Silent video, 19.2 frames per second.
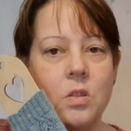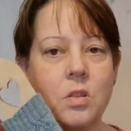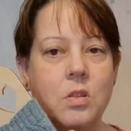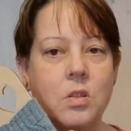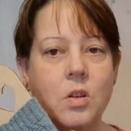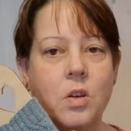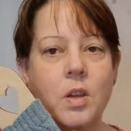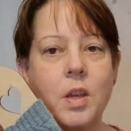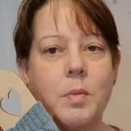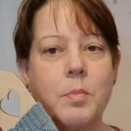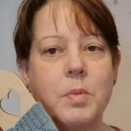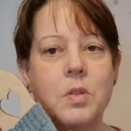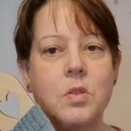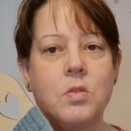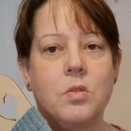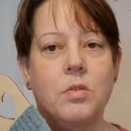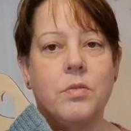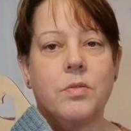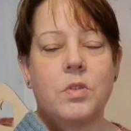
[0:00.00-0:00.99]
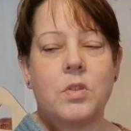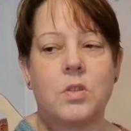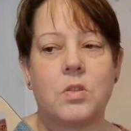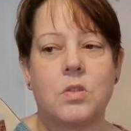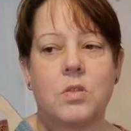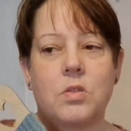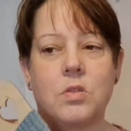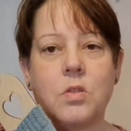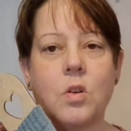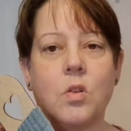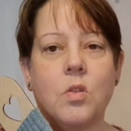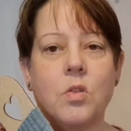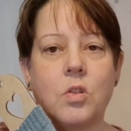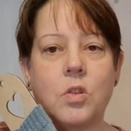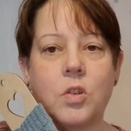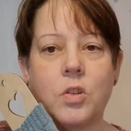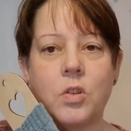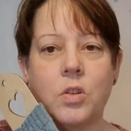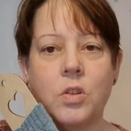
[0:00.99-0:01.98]
diameter of the
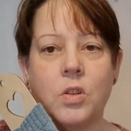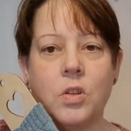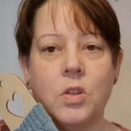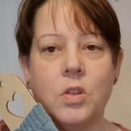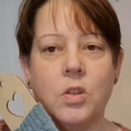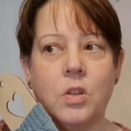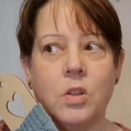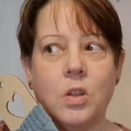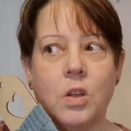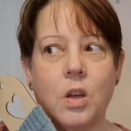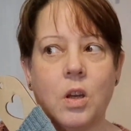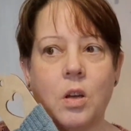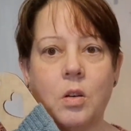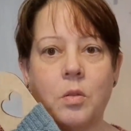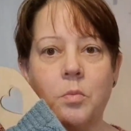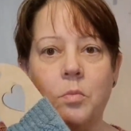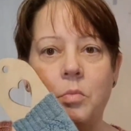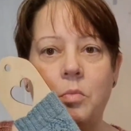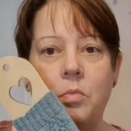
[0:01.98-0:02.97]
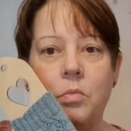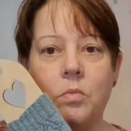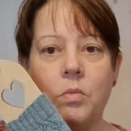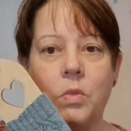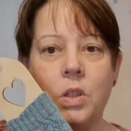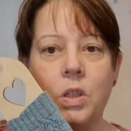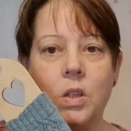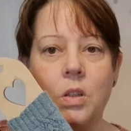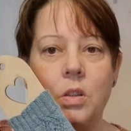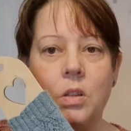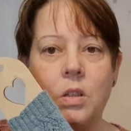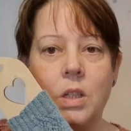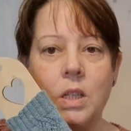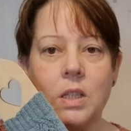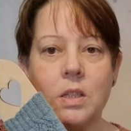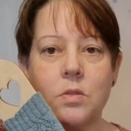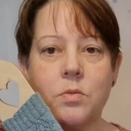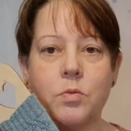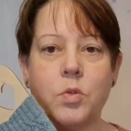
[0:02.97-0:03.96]
sock, you know, the
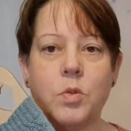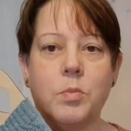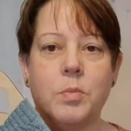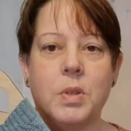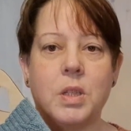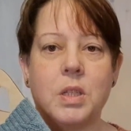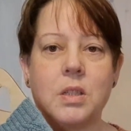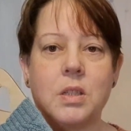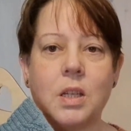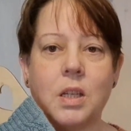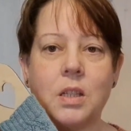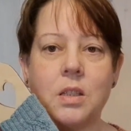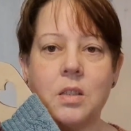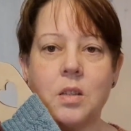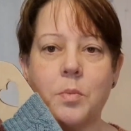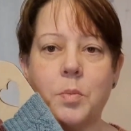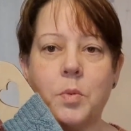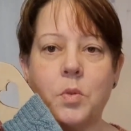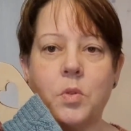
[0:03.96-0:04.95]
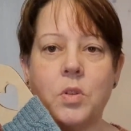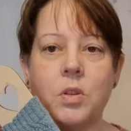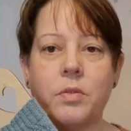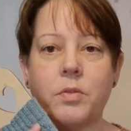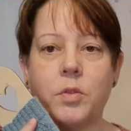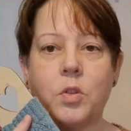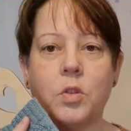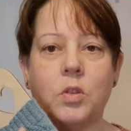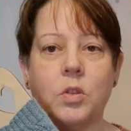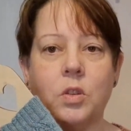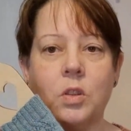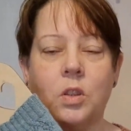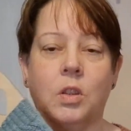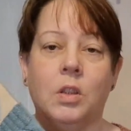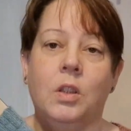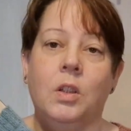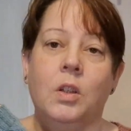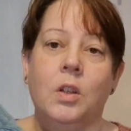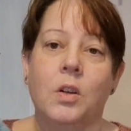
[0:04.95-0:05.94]
less room this takes up on your foot,
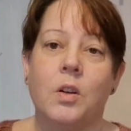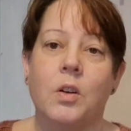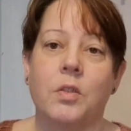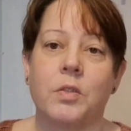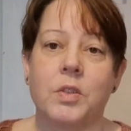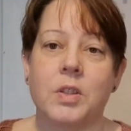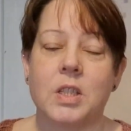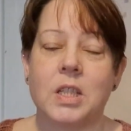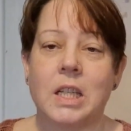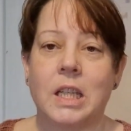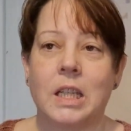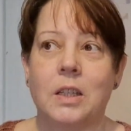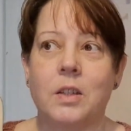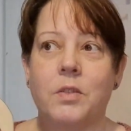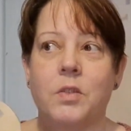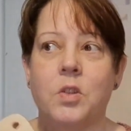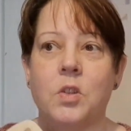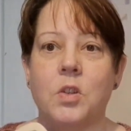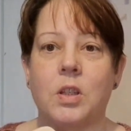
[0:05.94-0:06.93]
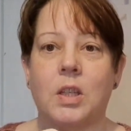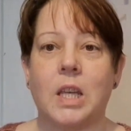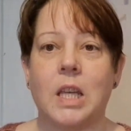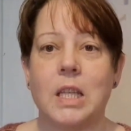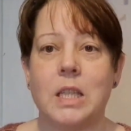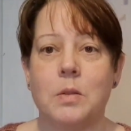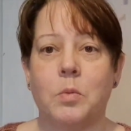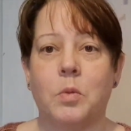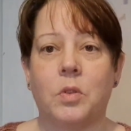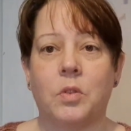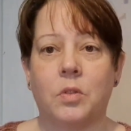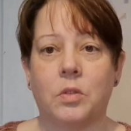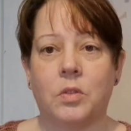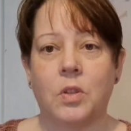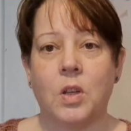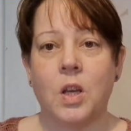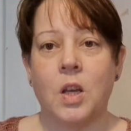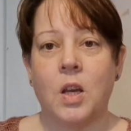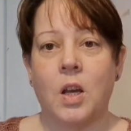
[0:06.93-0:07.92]
obviously. And if you do the kiddie one,
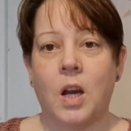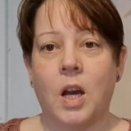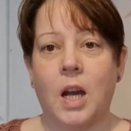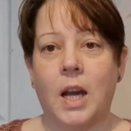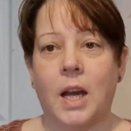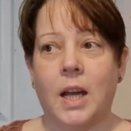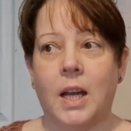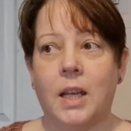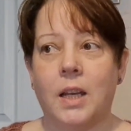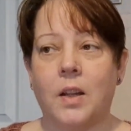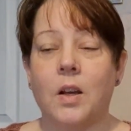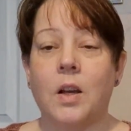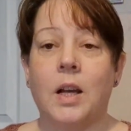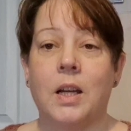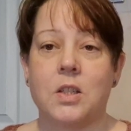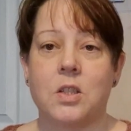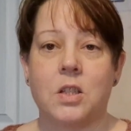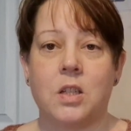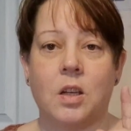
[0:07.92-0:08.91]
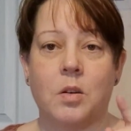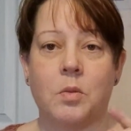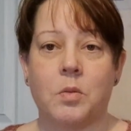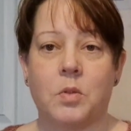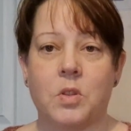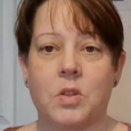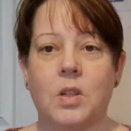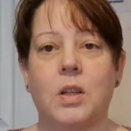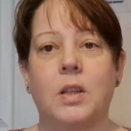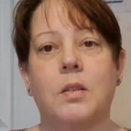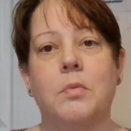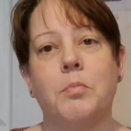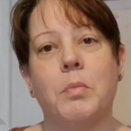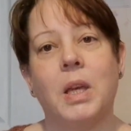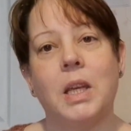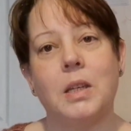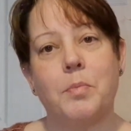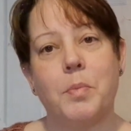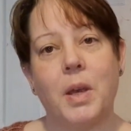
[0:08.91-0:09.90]
and actually, because I
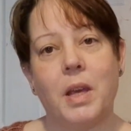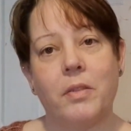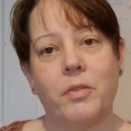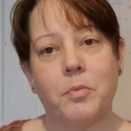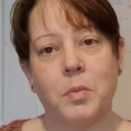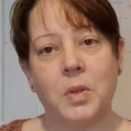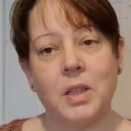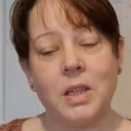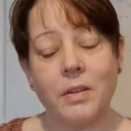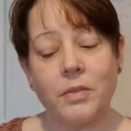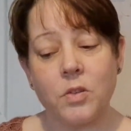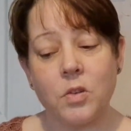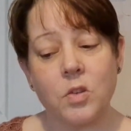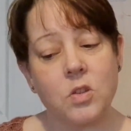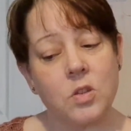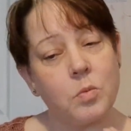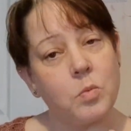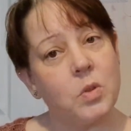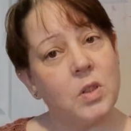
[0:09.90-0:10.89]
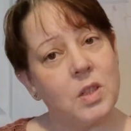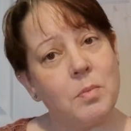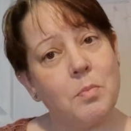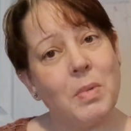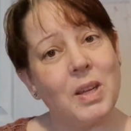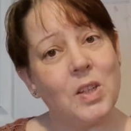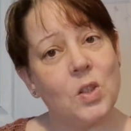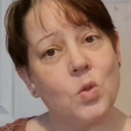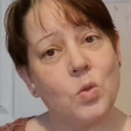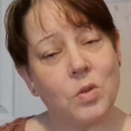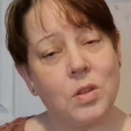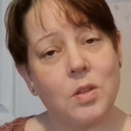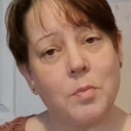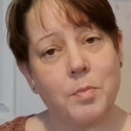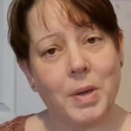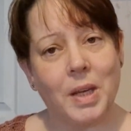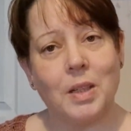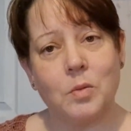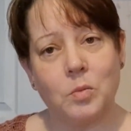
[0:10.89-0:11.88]
made a pair for my nephew because I wanted to make sure that the
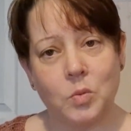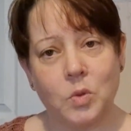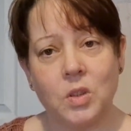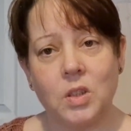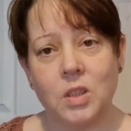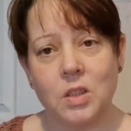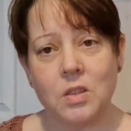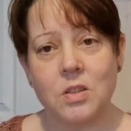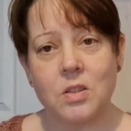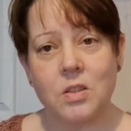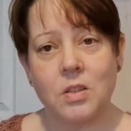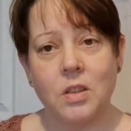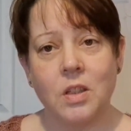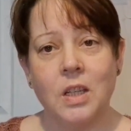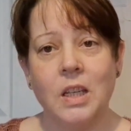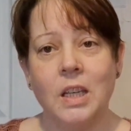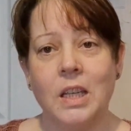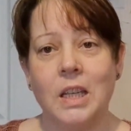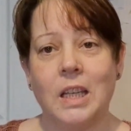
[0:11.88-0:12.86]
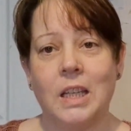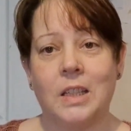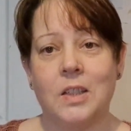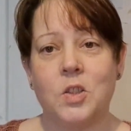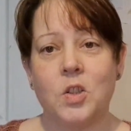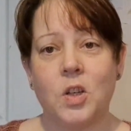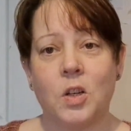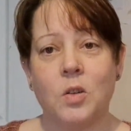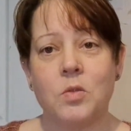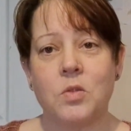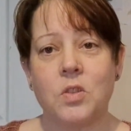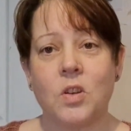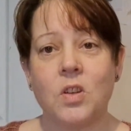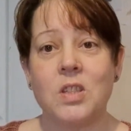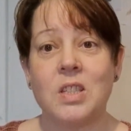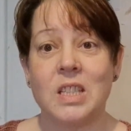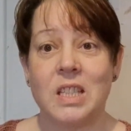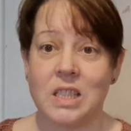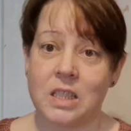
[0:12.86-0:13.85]
pattern works in a child
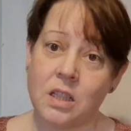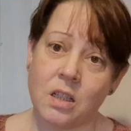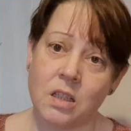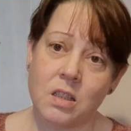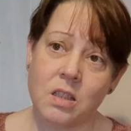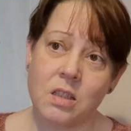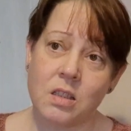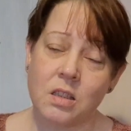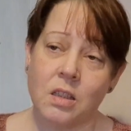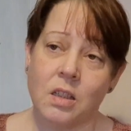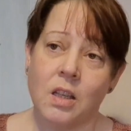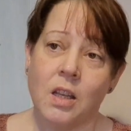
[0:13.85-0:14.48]
size, and it does.